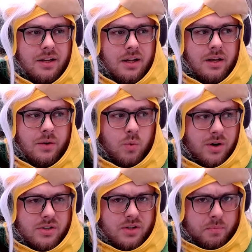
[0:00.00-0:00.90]
we're
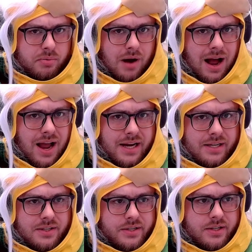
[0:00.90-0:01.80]

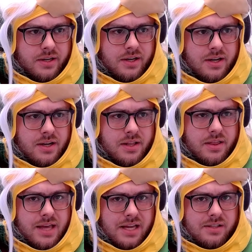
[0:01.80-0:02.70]
surprised
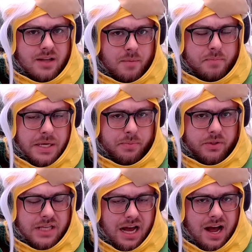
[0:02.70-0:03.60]
that some people
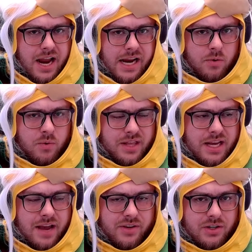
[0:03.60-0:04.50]
die when they
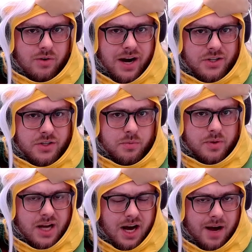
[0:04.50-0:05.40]
have interactions with
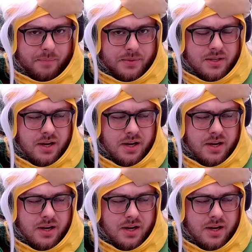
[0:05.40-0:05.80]
cops.